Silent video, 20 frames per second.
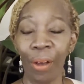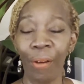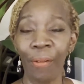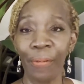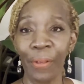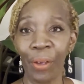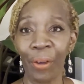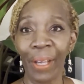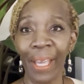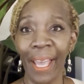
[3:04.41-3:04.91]

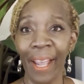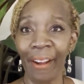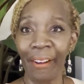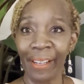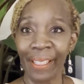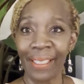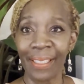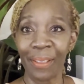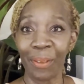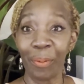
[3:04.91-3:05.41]
of your
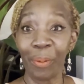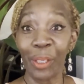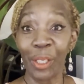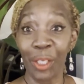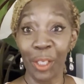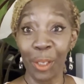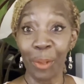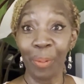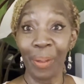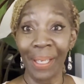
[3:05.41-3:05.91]
character,
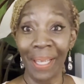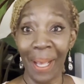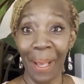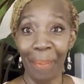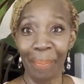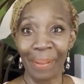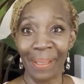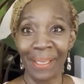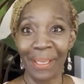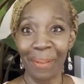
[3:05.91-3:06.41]
which is what
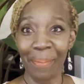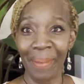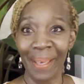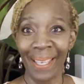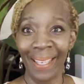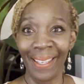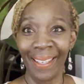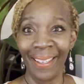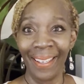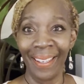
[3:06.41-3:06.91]
happened to
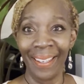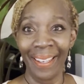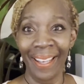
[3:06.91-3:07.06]
me.